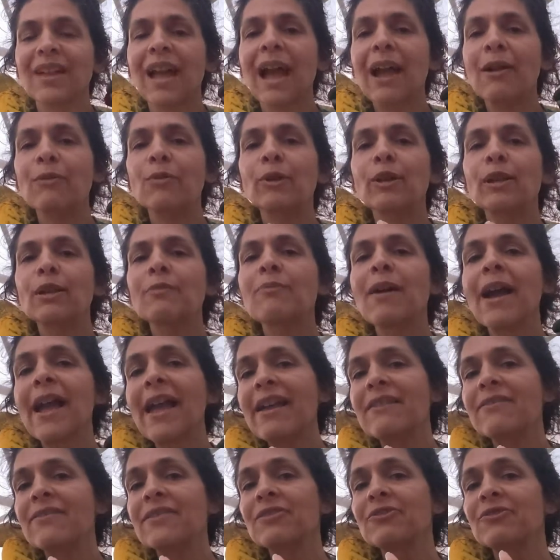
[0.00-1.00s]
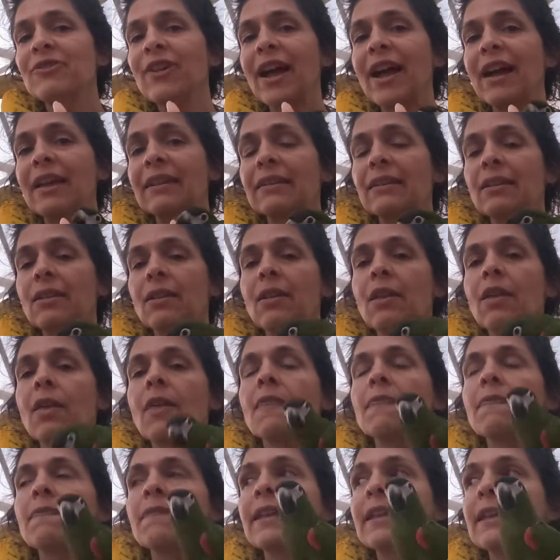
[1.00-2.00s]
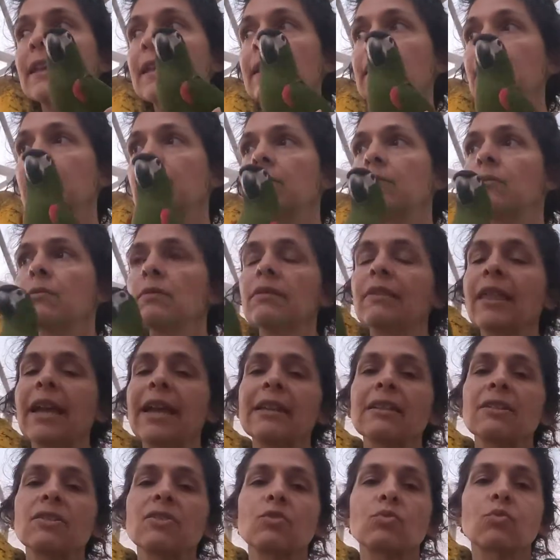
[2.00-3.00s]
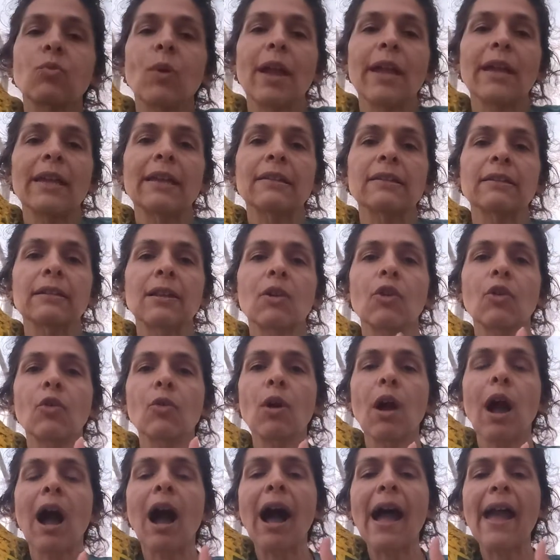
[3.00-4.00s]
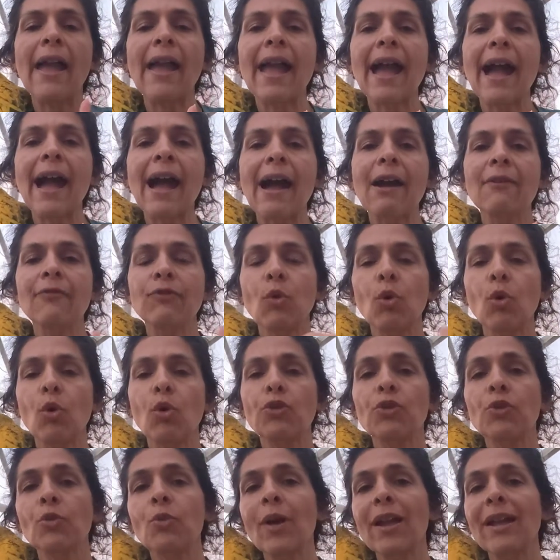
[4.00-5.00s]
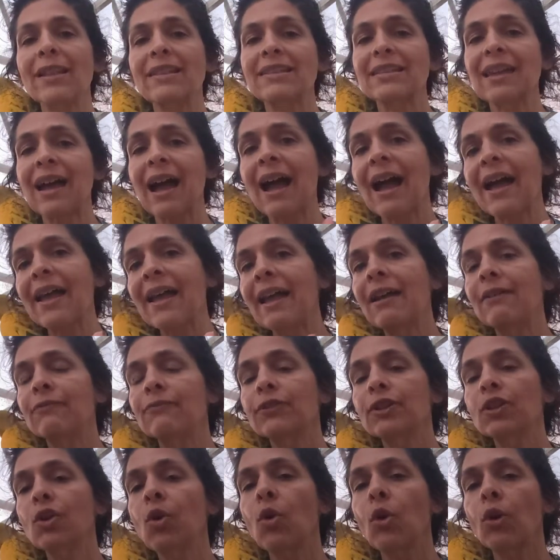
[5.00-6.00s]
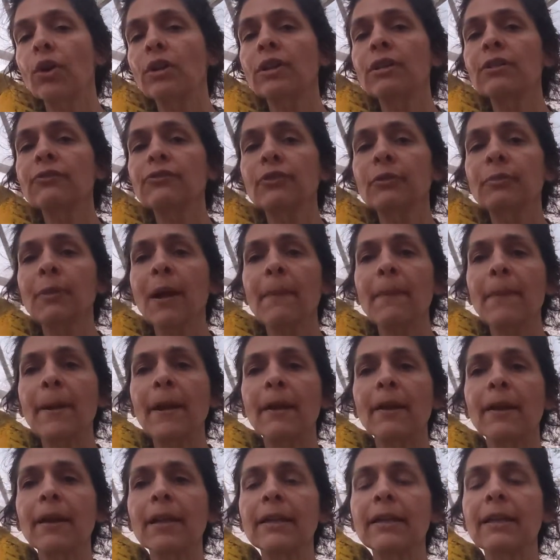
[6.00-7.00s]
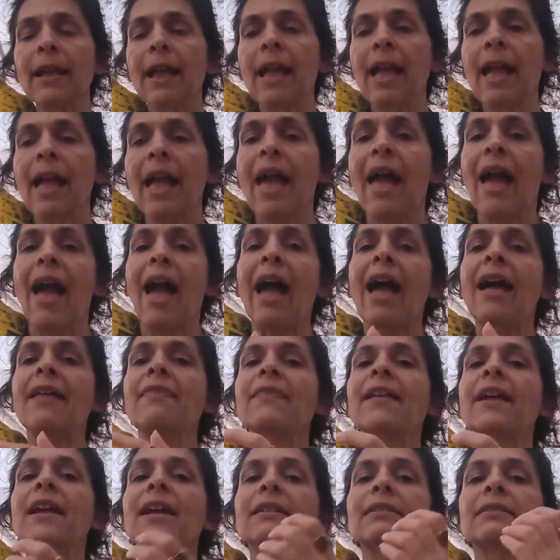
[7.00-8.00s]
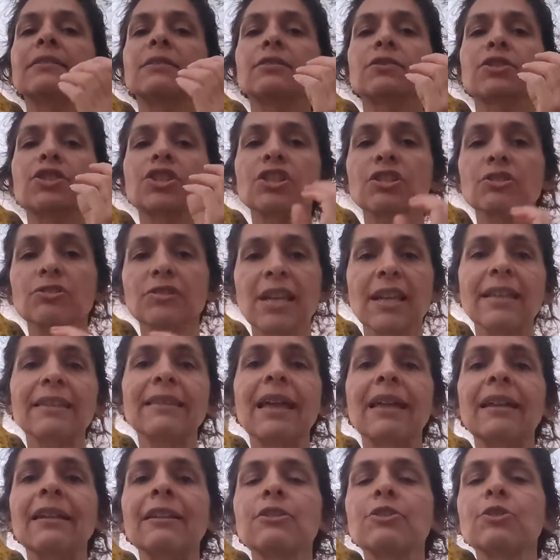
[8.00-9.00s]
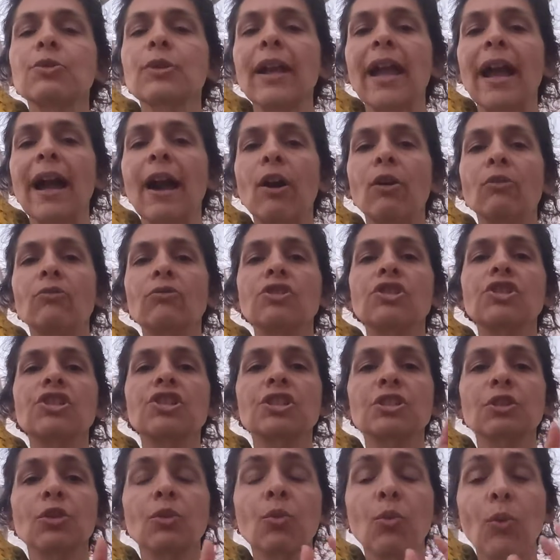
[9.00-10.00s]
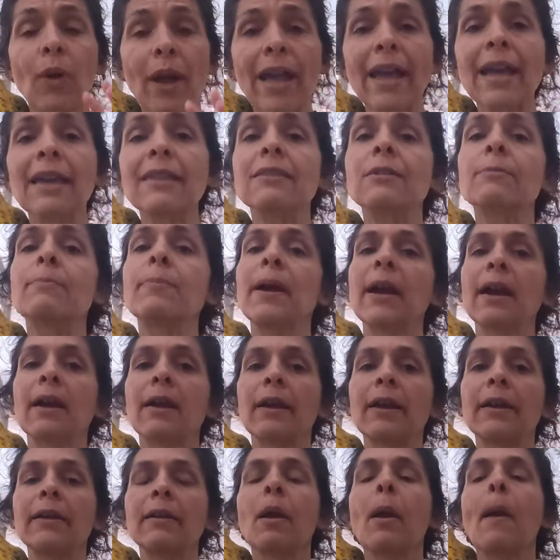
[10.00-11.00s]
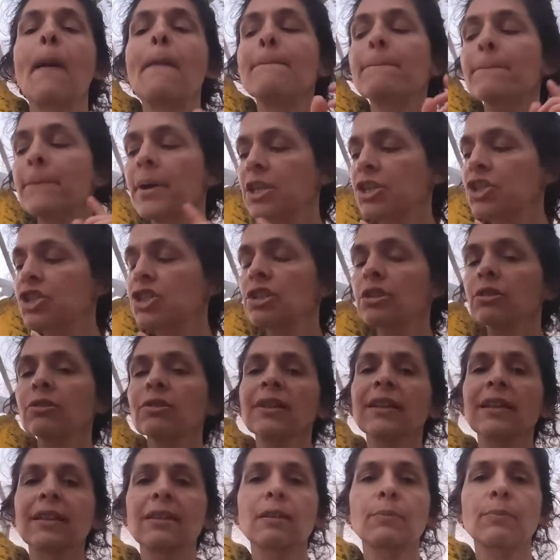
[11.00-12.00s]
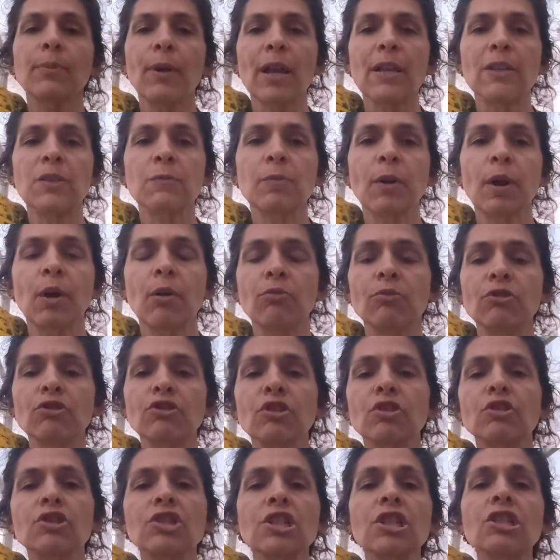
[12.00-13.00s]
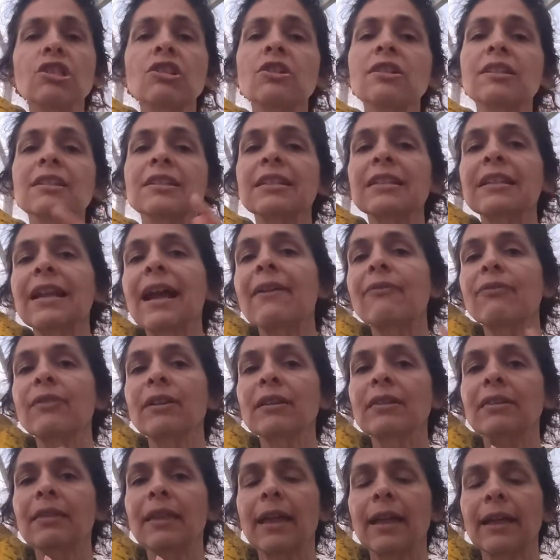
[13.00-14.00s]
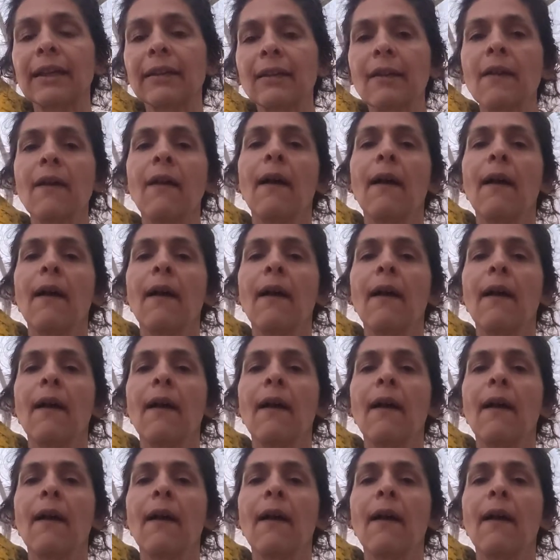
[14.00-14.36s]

I will give my avian vet the latest weight I have or the weights I have recorded for my parrot. And then she'll take that into account. She'll weigh the parrot, but she'll look at the breastbone. So she looks at everything.